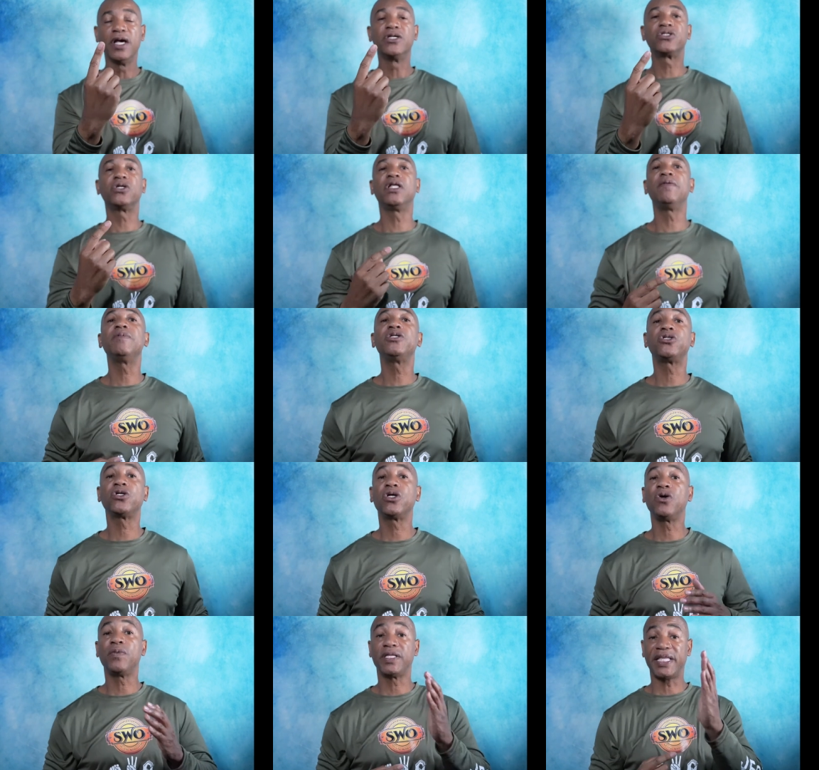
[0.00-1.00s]
So let me show
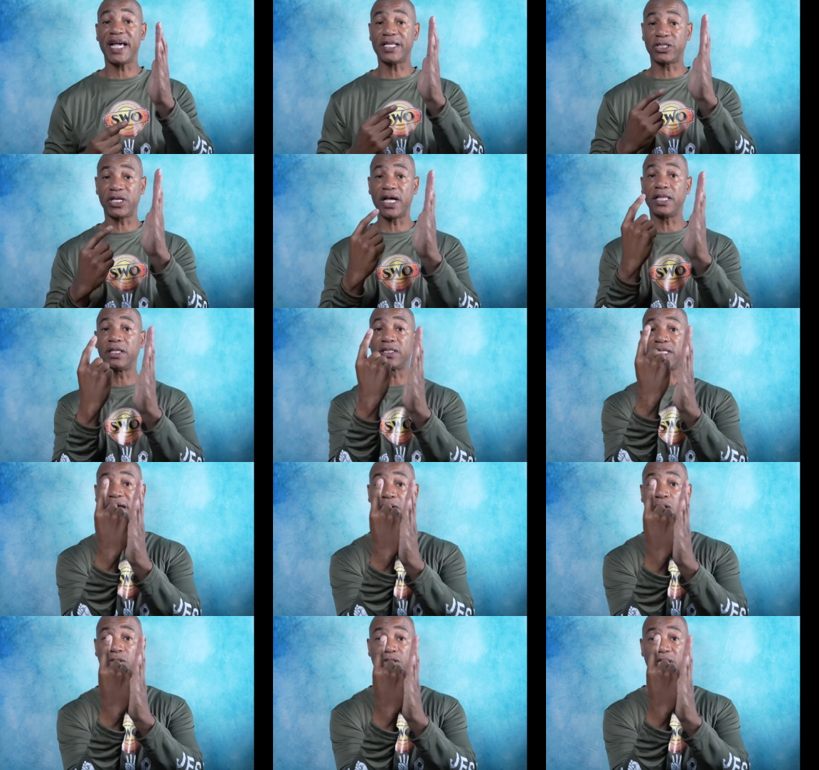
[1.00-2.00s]
you what that sign looks
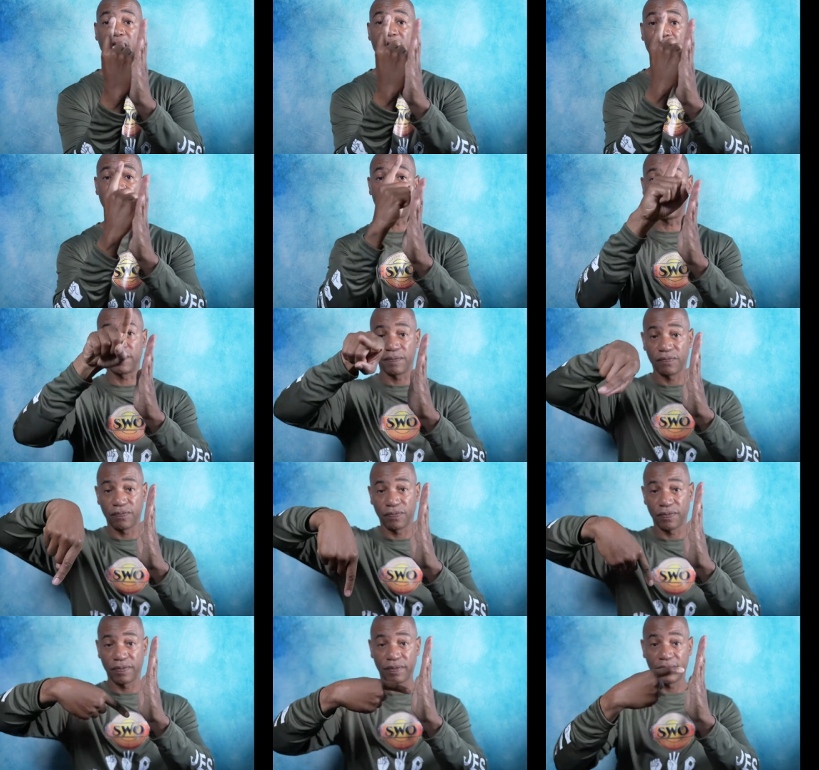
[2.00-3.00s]
like altogether
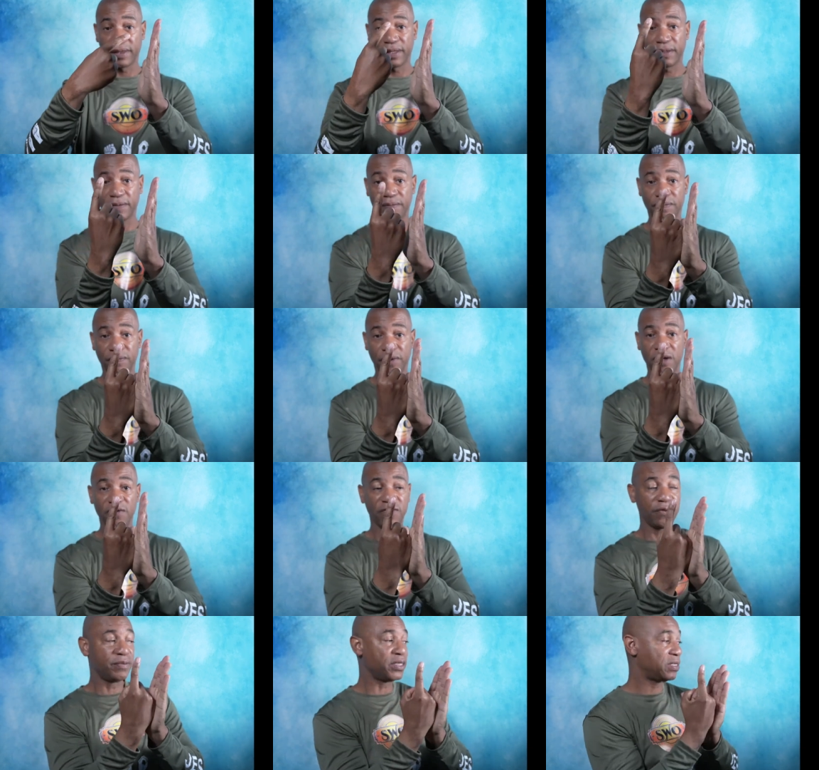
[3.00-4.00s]

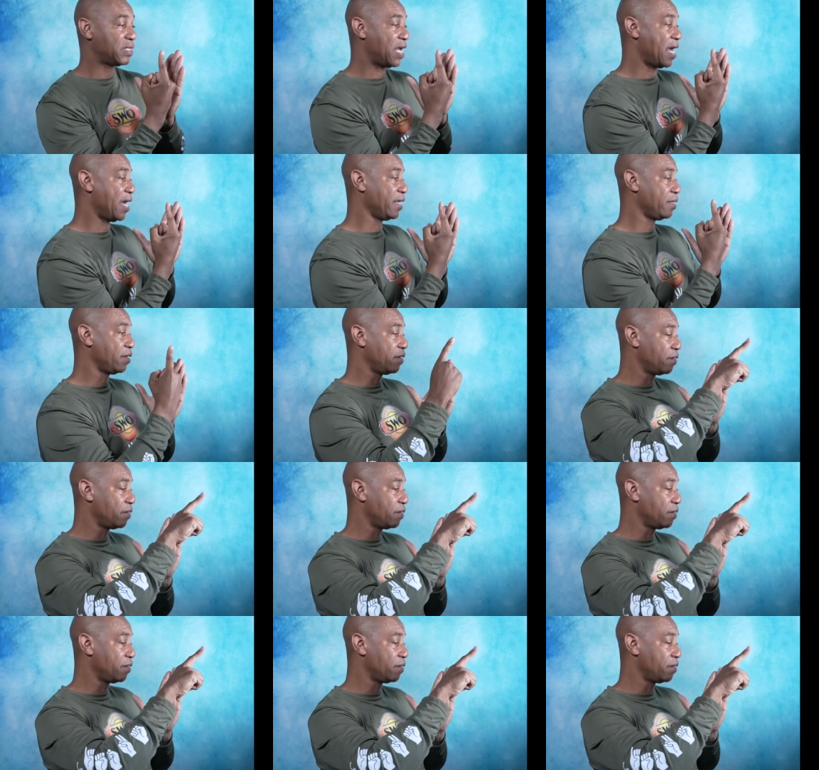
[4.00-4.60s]
from the side.